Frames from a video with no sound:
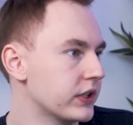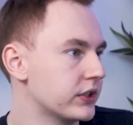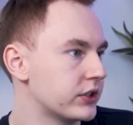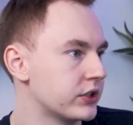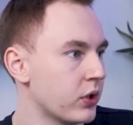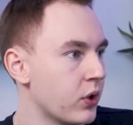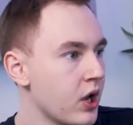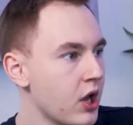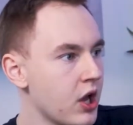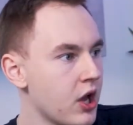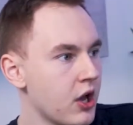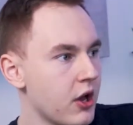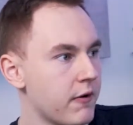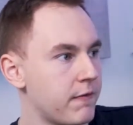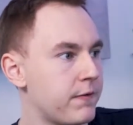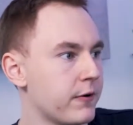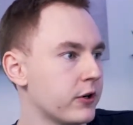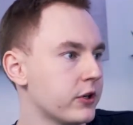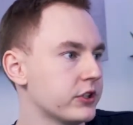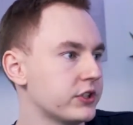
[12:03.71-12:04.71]
So
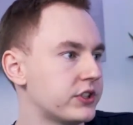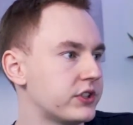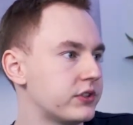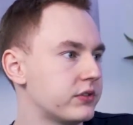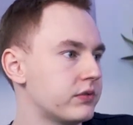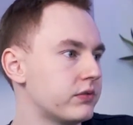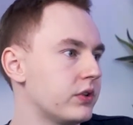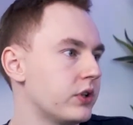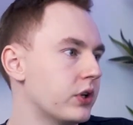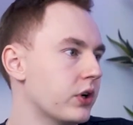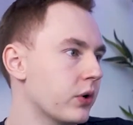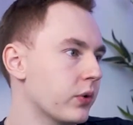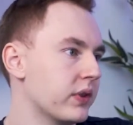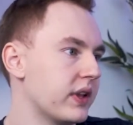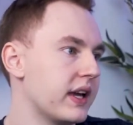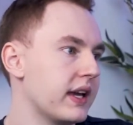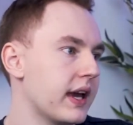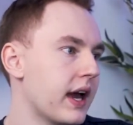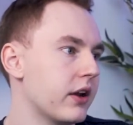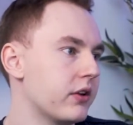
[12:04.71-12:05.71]
first,
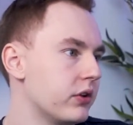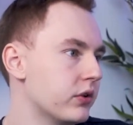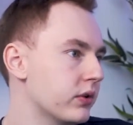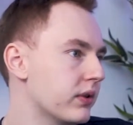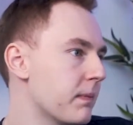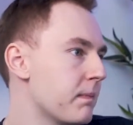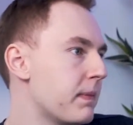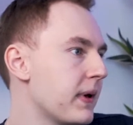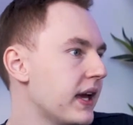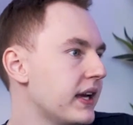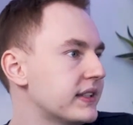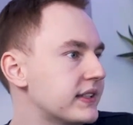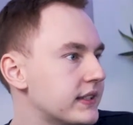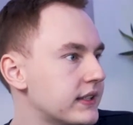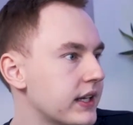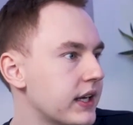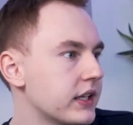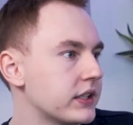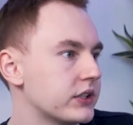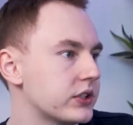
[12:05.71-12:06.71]
they get you the
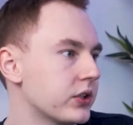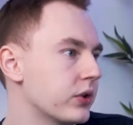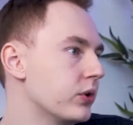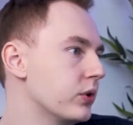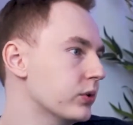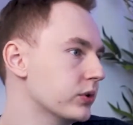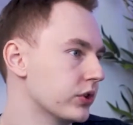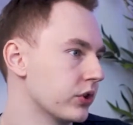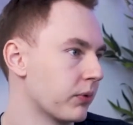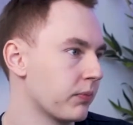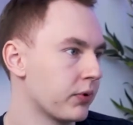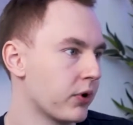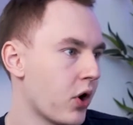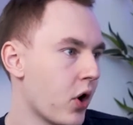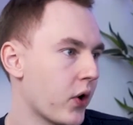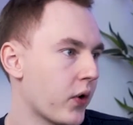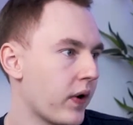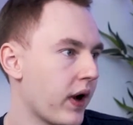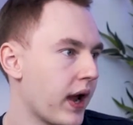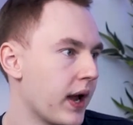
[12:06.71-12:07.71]
basics, so using
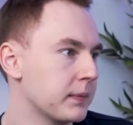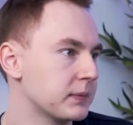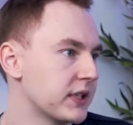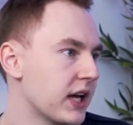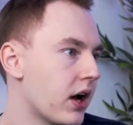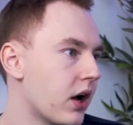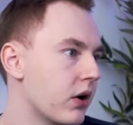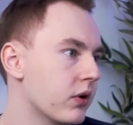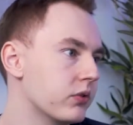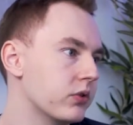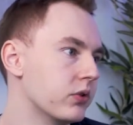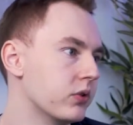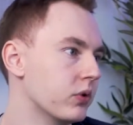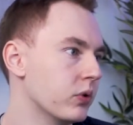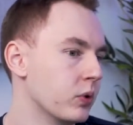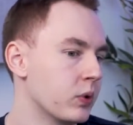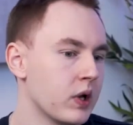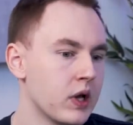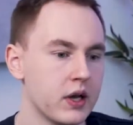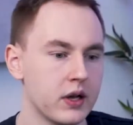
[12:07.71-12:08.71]
programs, how
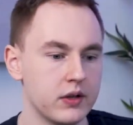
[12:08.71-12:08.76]
to